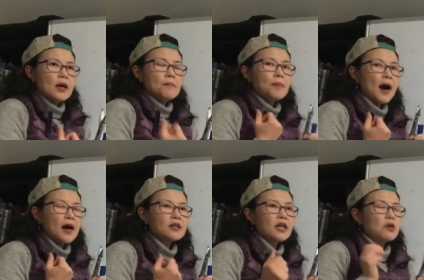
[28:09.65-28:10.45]

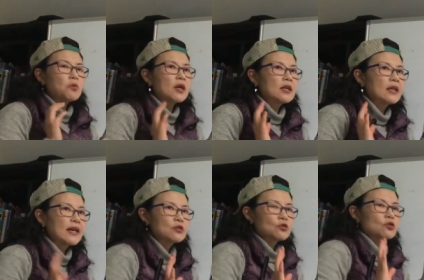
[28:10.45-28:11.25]
but it won't
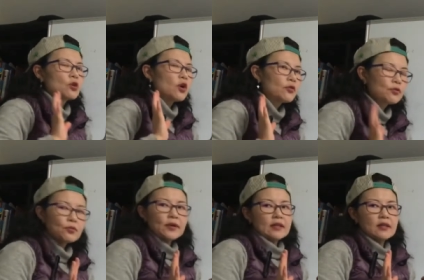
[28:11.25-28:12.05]
let you go through
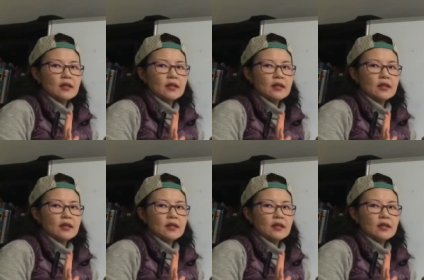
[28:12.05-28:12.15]
it.